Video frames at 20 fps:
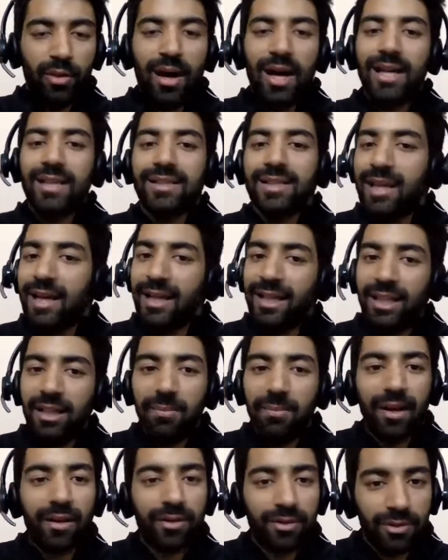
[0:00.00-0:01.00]
ask any
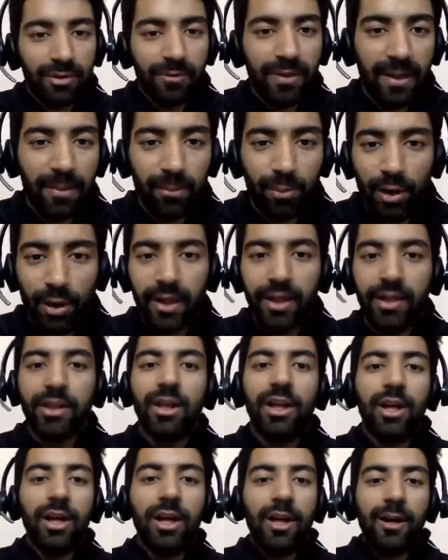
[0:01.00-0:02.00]
Microsoft employee
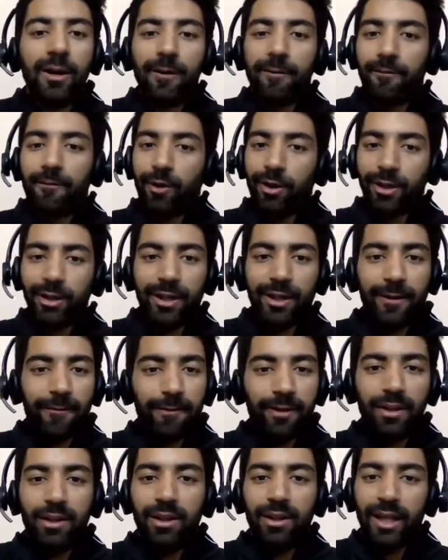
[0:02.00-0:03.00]
for a
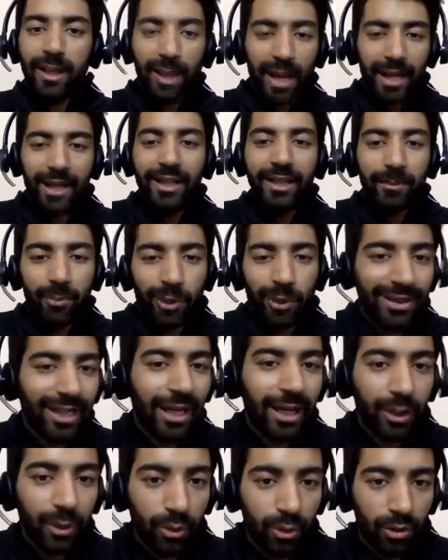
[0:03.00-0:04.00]
referral, any employee
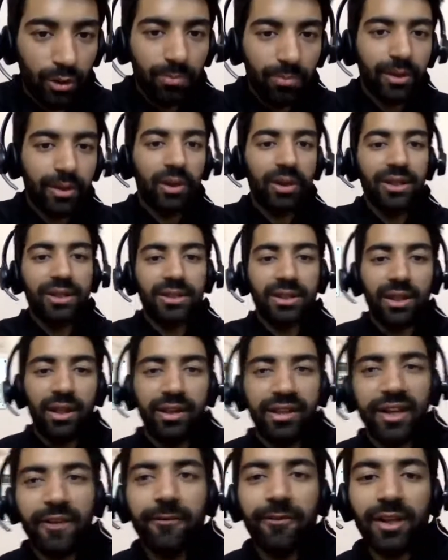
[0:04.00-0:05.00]
that you know, because
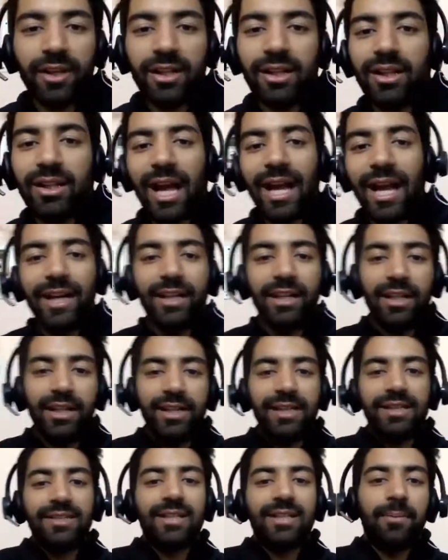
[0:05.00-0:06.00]
referral
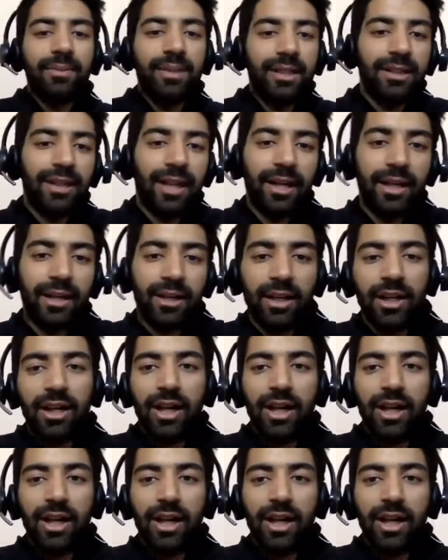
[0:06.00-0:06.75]
ideally is something that